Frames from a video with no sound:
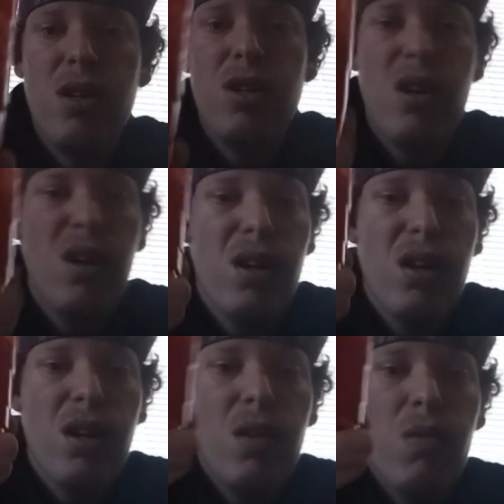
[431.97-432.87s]

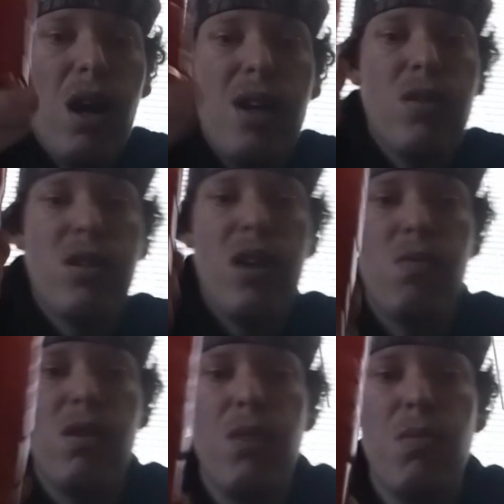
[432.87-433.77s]
jug, and I know it's not
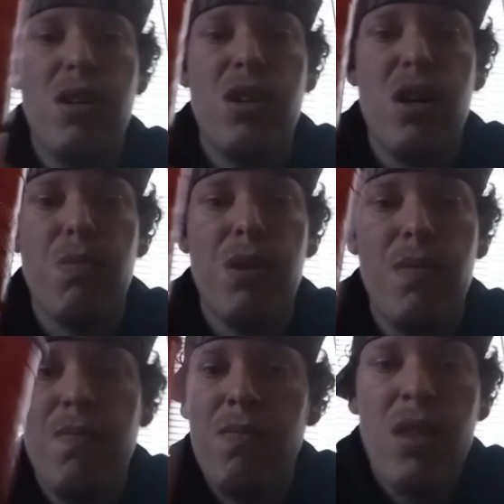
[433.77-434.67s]
really a mud jug,
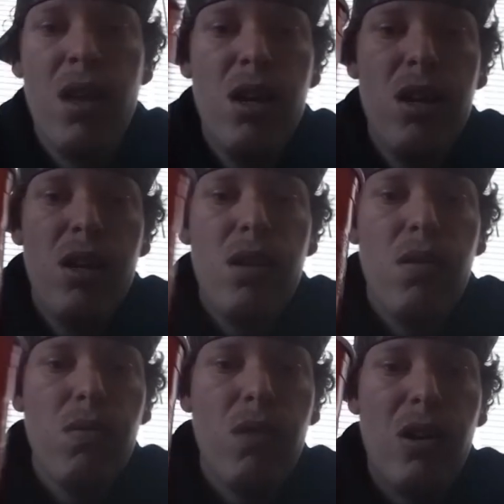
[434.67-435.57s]
but
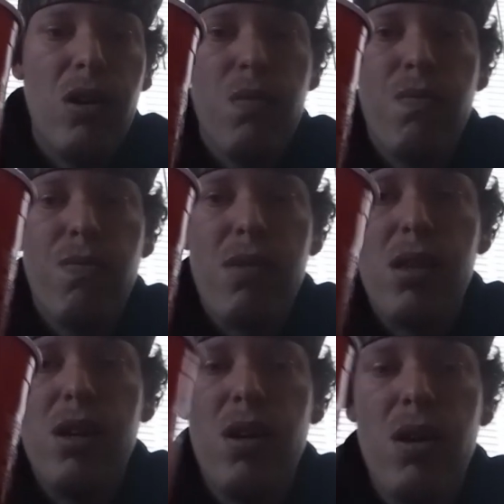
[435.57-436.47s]
well,
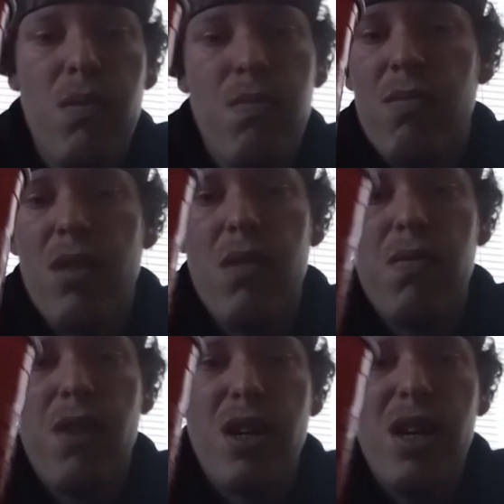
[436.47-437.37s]
you know,
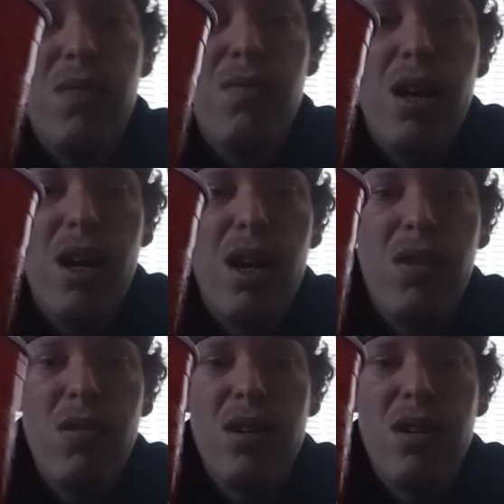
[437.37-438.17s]
fuck it. I know it's